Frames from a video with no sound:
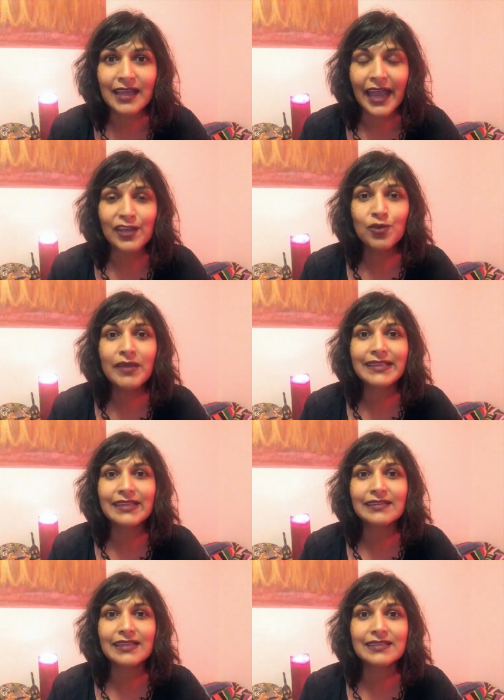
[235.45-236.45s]
And you may
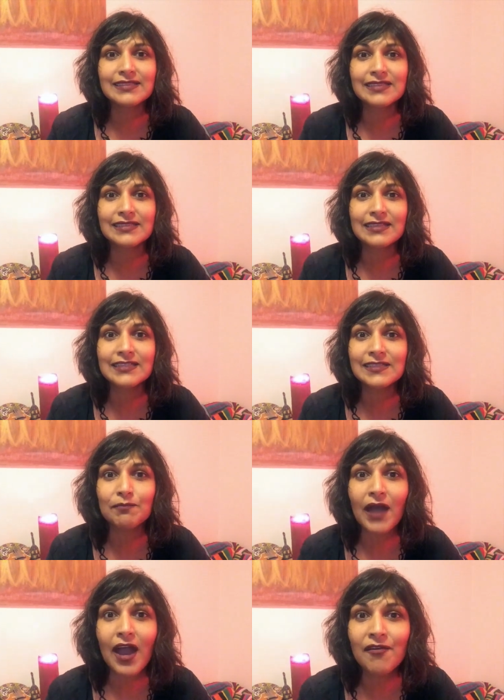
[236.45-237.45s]
think that this is a
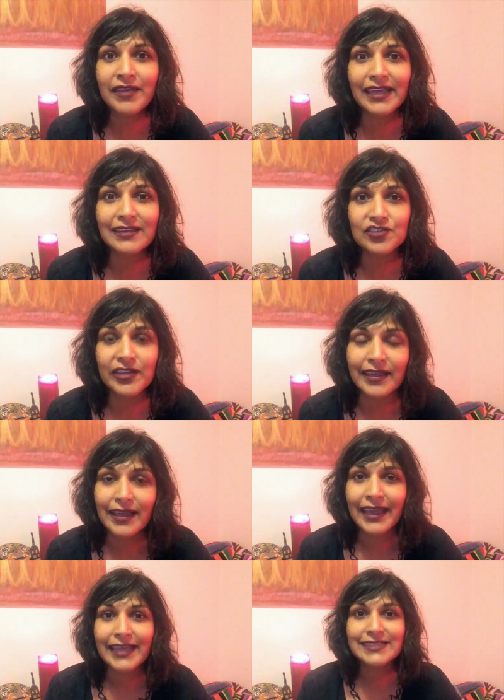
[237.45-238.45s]
disempowering energy.
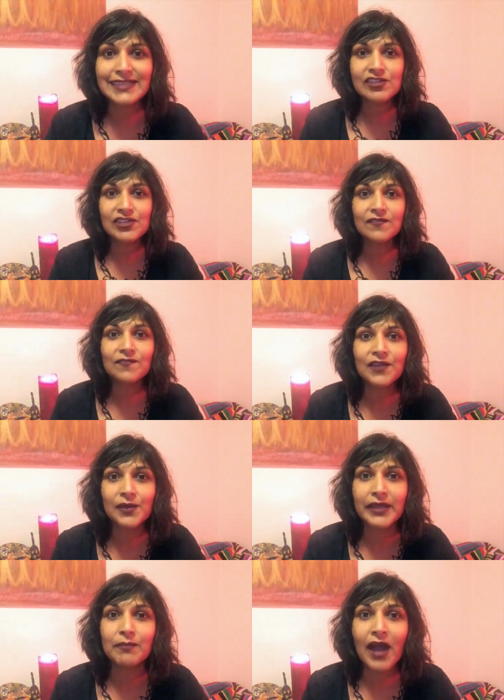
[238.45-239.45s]
It is actually a
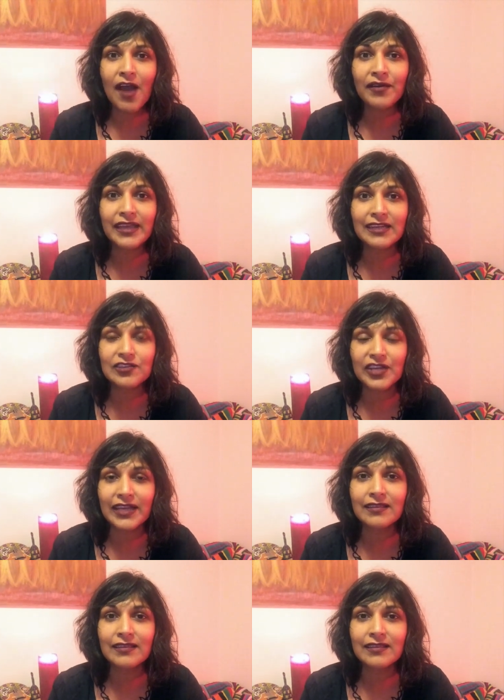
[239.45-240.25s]
very empowering energy.